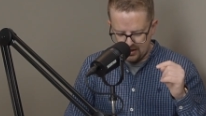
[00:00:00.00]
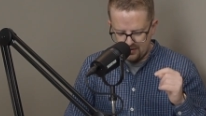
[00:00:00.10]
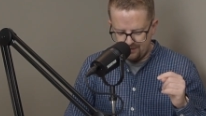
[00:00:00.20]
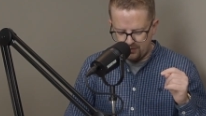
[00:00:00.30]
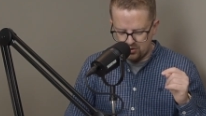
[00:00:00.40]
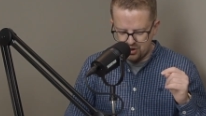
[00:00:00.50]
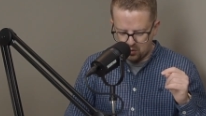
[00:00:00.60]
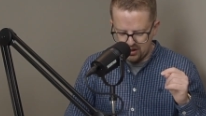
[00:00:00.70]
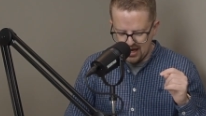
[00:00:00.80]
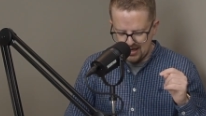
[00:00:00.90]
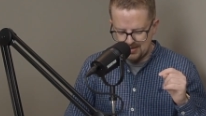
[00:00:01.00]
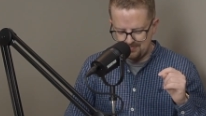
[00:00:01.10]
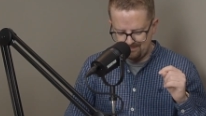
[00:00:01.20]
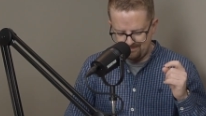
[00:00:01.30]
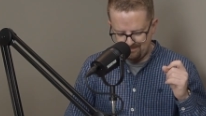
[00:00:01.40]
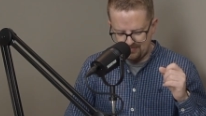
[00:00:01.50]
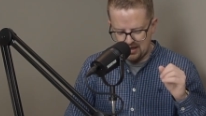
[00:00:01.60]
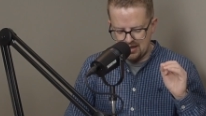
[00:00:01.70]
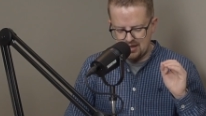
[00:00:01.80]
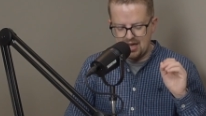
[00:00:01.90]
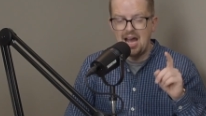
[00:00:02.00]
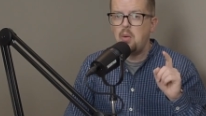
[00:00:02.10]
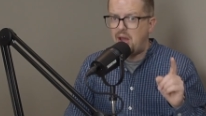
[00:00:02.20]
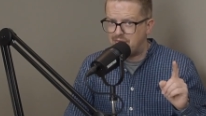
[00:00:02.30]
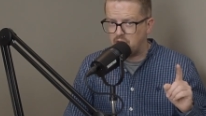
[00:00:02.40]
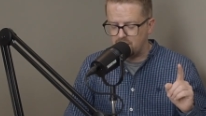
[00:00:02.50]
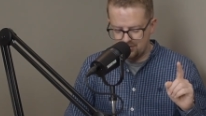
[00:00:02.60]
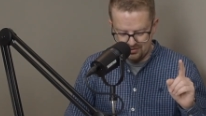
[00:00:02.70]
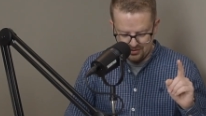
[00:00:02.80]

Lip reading: Verse 28, however,